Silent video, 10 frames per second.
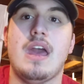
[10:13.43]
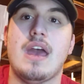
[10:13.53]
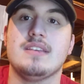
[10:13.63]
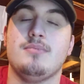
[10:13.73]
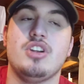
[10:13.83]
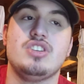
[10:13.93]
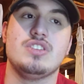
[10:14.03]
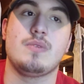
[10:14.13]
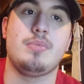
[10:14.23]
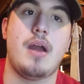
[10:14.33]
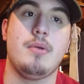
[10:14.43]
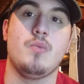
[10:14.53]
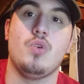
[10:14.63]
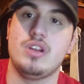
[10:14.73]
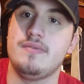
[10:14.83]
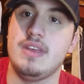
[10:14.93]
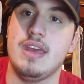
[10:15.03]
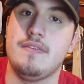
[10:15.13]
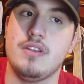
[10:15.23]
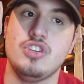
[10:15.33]
as much as we probably would have
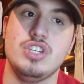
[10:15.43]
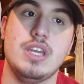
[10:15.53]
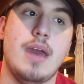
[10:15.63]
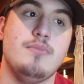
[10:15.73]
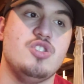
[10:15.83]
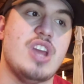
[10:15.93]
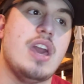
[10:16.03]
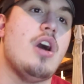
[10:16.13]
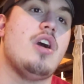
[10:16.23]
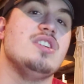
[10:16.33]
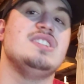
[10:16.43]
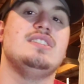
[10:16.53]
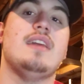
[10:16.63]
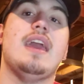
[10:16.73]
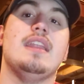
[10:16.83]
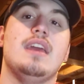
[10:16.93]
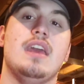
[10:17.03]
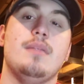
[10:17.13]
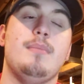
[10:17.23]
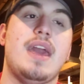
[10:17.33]
if GM JR stayed
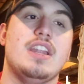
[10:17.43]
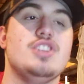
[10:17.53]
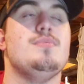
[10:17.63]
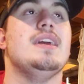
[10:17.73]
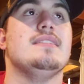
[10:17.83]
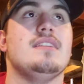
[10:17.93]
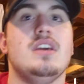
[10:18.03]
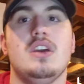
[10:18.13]
in management.